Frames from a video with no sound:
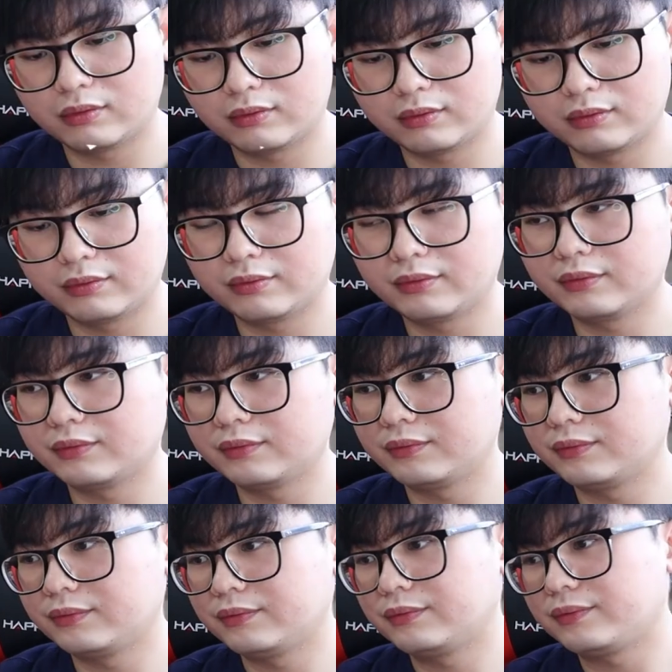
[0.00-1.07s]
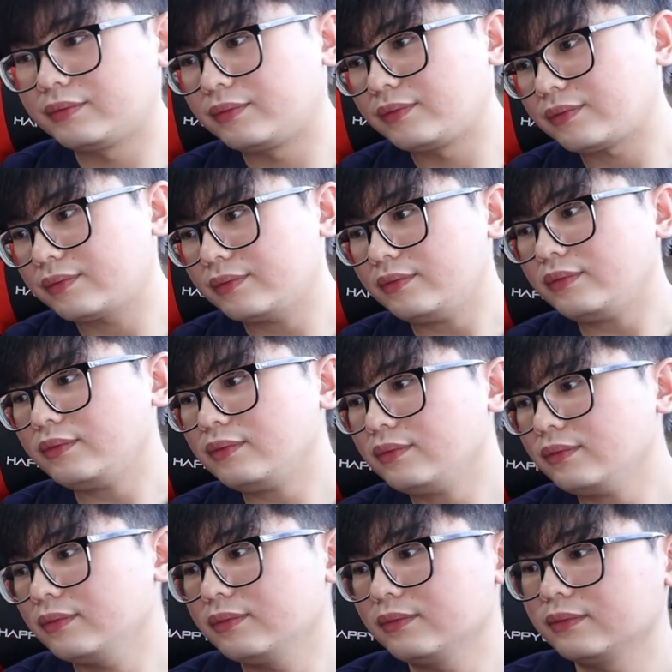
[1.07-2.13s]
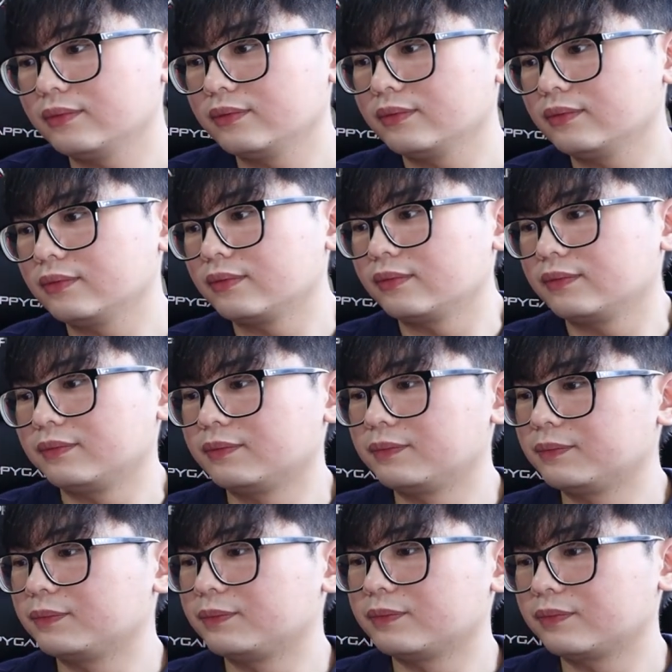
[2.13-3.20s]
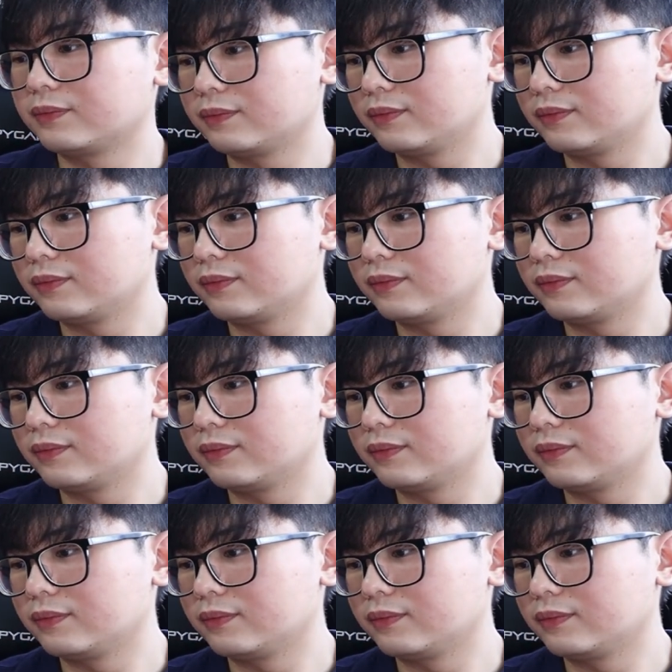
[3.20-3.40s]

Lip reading: This person isn't speaking.